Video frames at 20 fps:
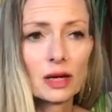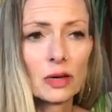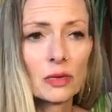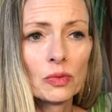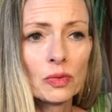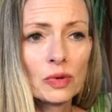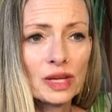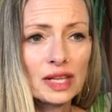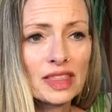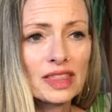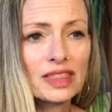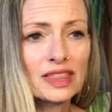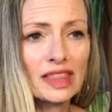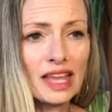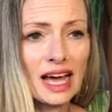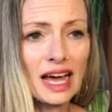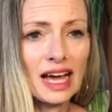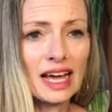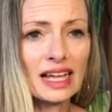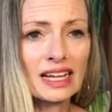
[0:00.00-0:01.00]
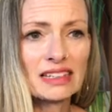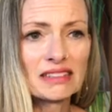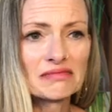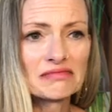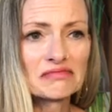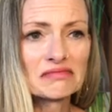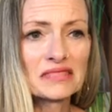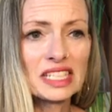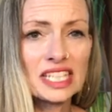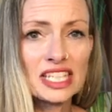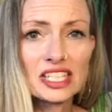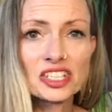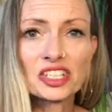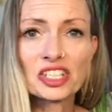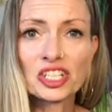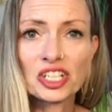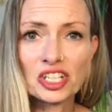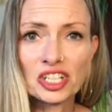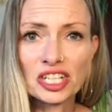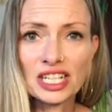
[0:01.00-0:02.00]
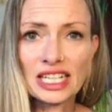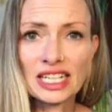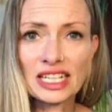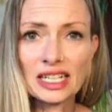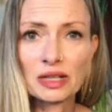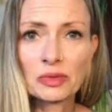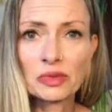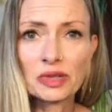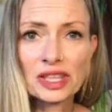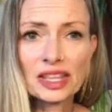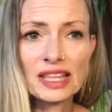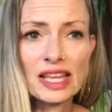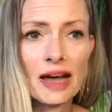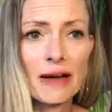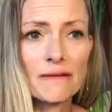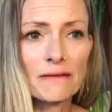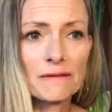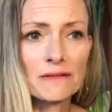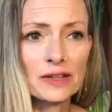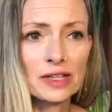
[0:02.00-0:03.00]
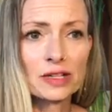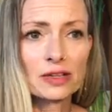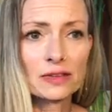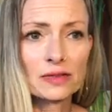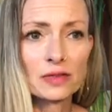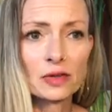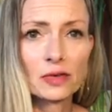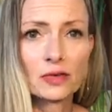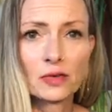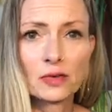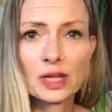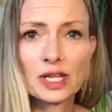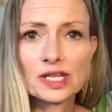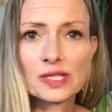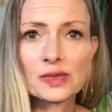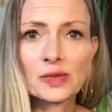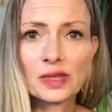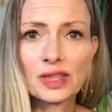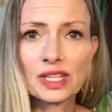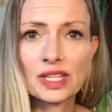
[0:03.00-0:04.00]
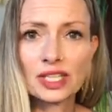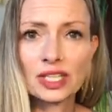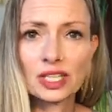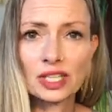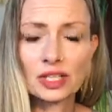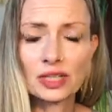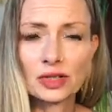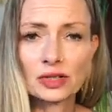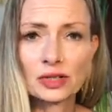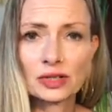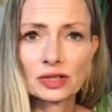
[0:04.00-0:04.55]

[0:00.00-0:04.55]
with that inner critic, with that fearful voice within you?